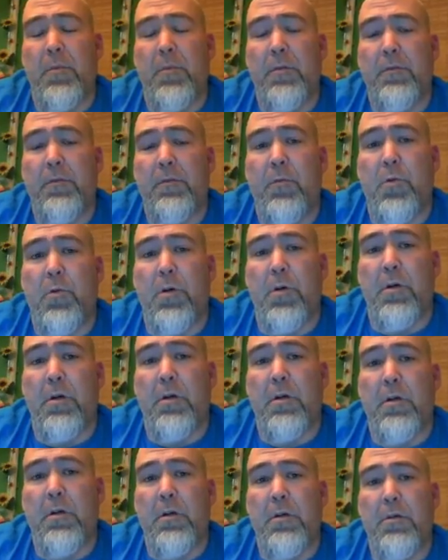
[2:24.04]

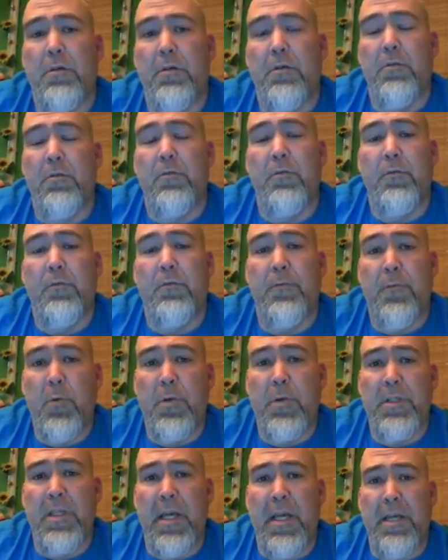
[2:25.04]
for
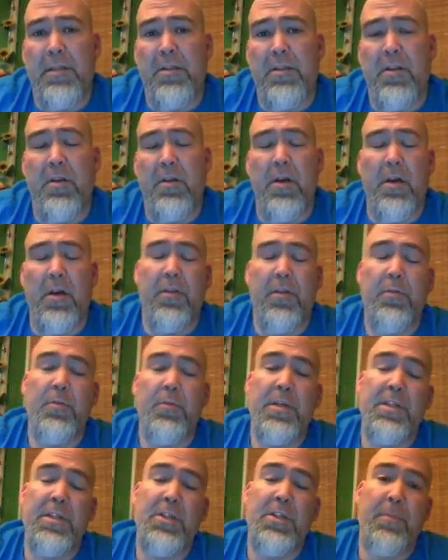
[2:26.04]
4 tests,
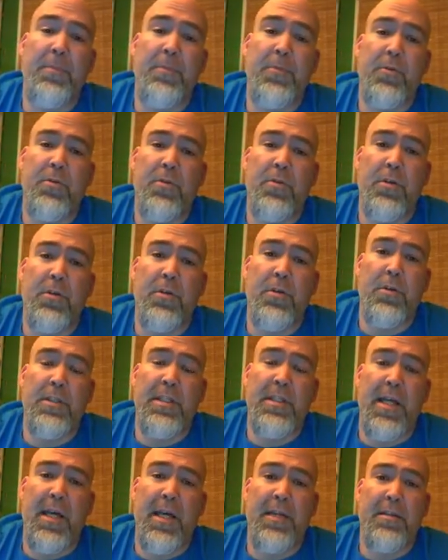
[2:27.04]
3 chapter
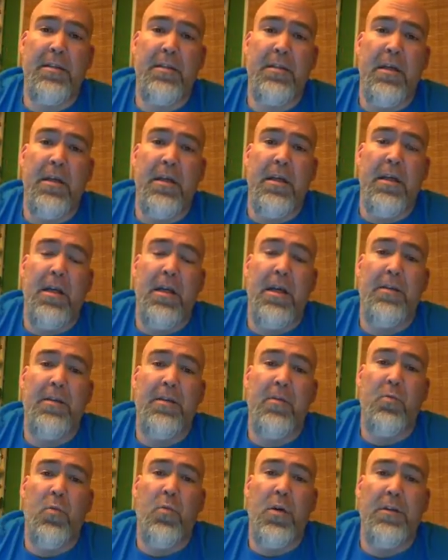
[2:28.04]
tests, and
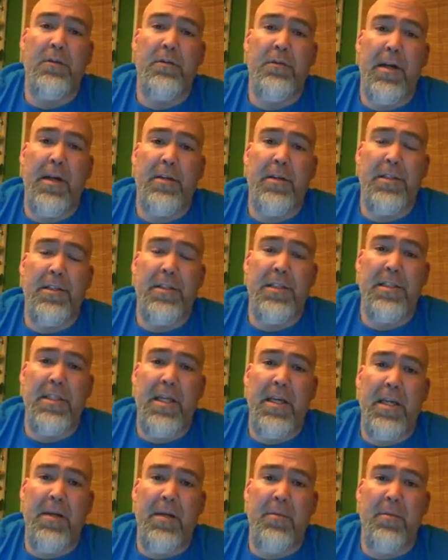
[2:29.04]
then 1 final
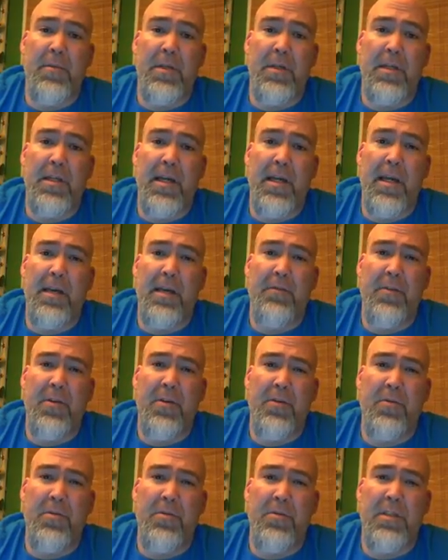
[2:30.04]
exam. And I have
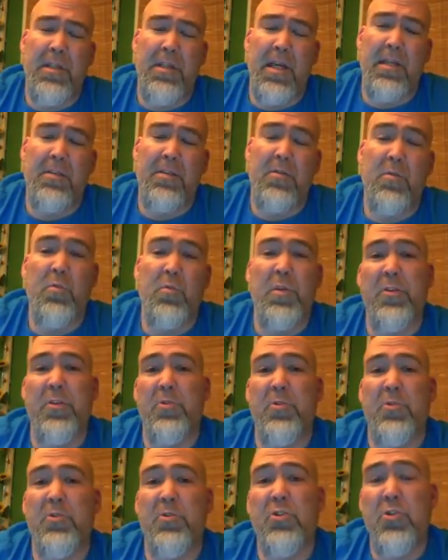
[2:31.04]
those dates on when
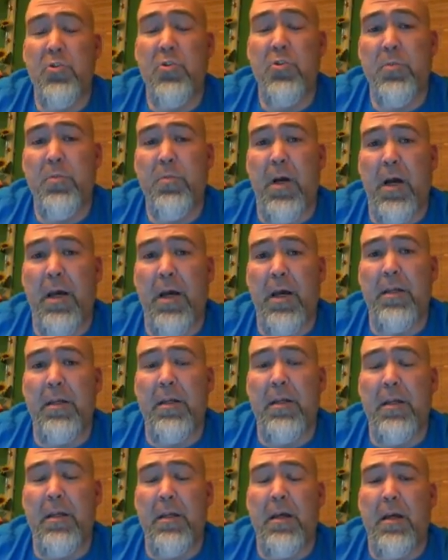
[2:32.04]
they're due by
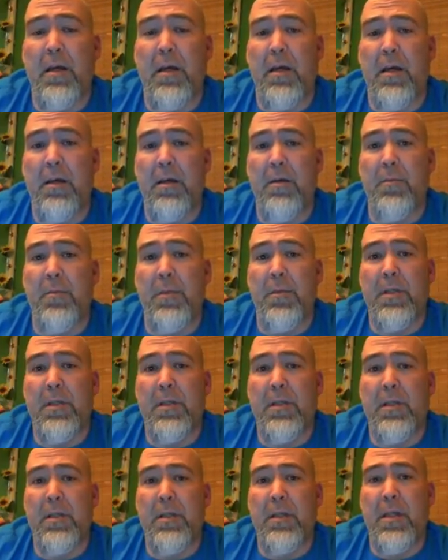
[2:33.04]

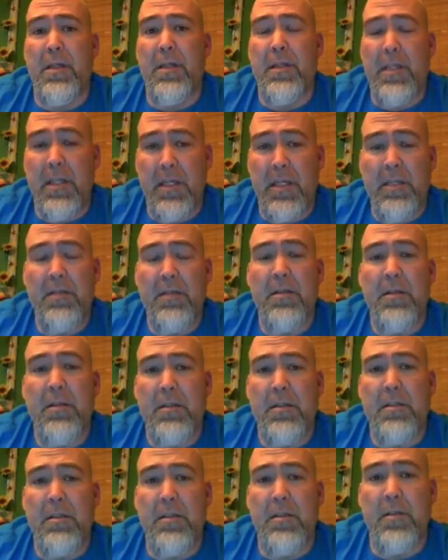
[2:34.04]
at the end of
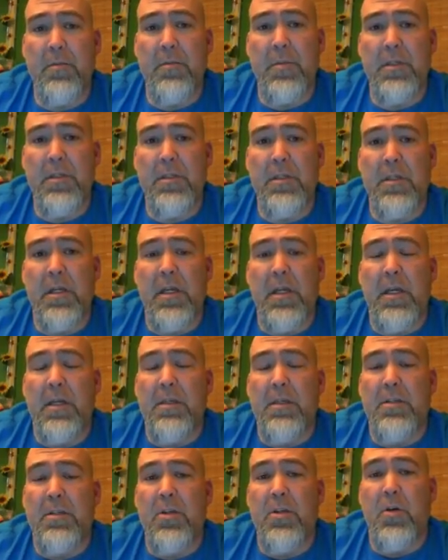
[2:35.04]
this syllabus.
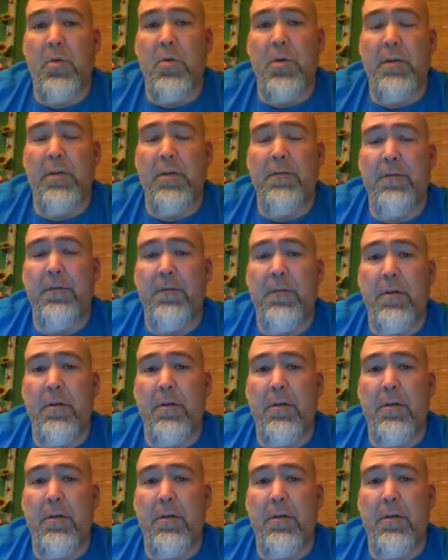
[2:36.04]
So if